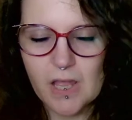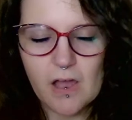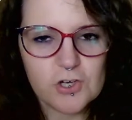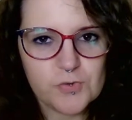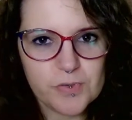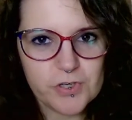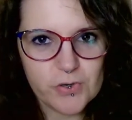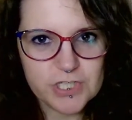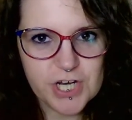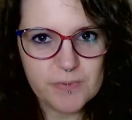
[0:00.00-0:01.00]

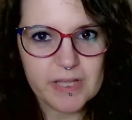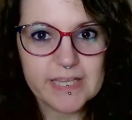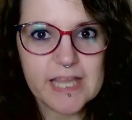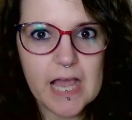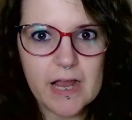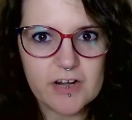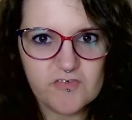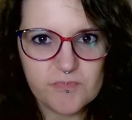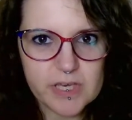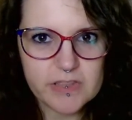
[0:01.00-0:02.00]
entrepreneurship, like that kind
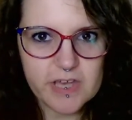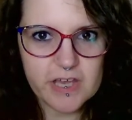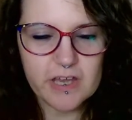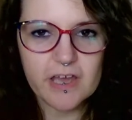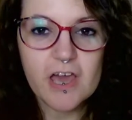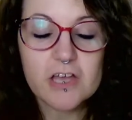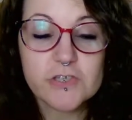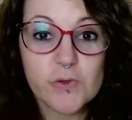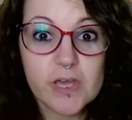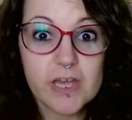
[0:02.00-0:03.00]
of big thinking.
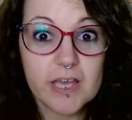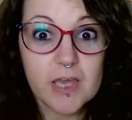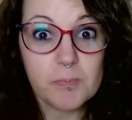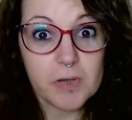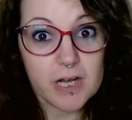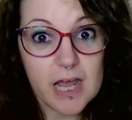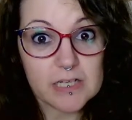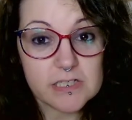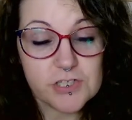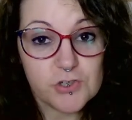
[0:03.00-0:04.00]
So you can keep
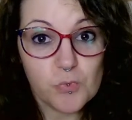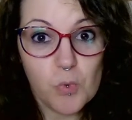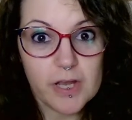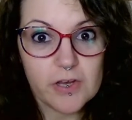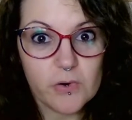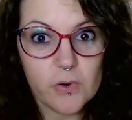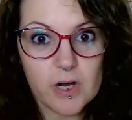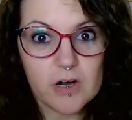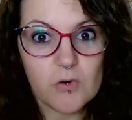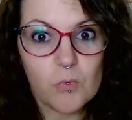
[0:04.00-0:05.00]
connected to what
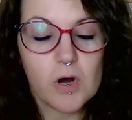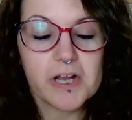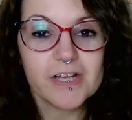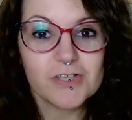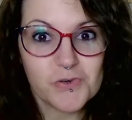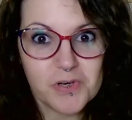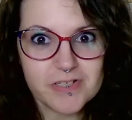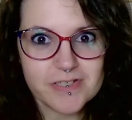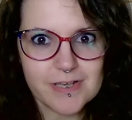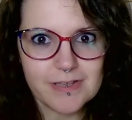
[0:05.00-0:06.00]
you're working
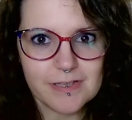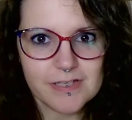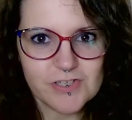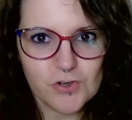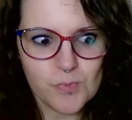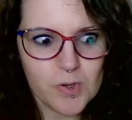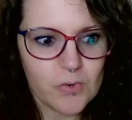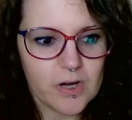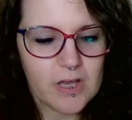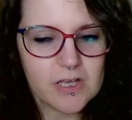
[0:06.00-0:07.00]
towards in this new
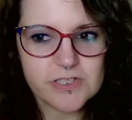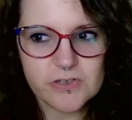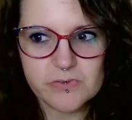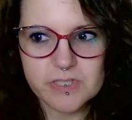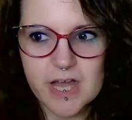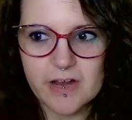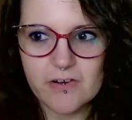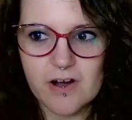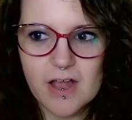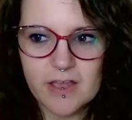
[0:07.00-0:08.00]
moon. So
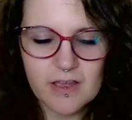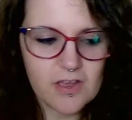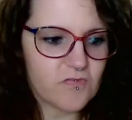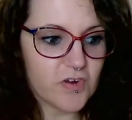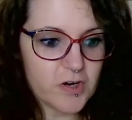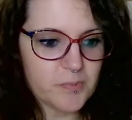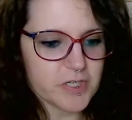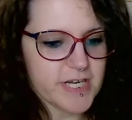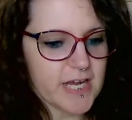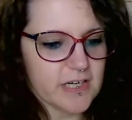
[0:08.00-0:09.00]
tiger eye, very
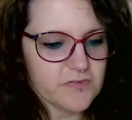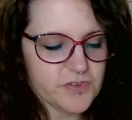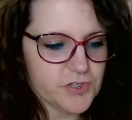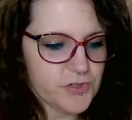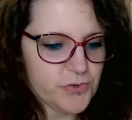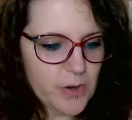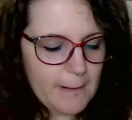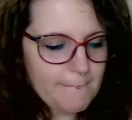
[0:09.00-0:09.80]
protective too.